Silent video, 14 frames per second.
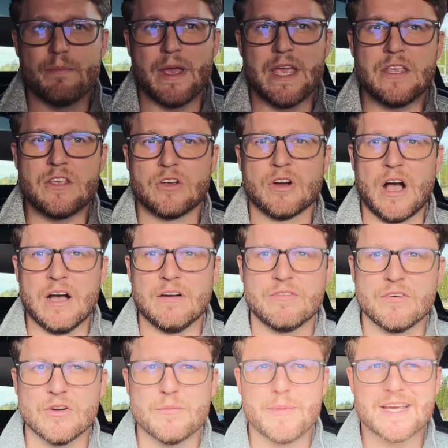make your
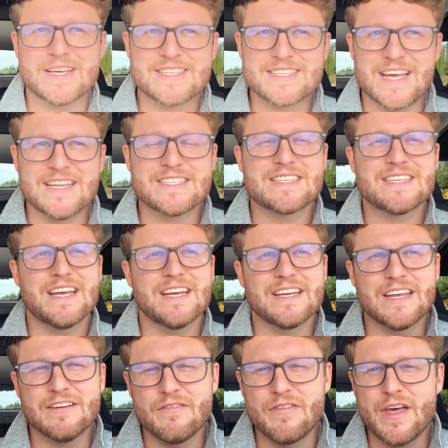offer make sense and give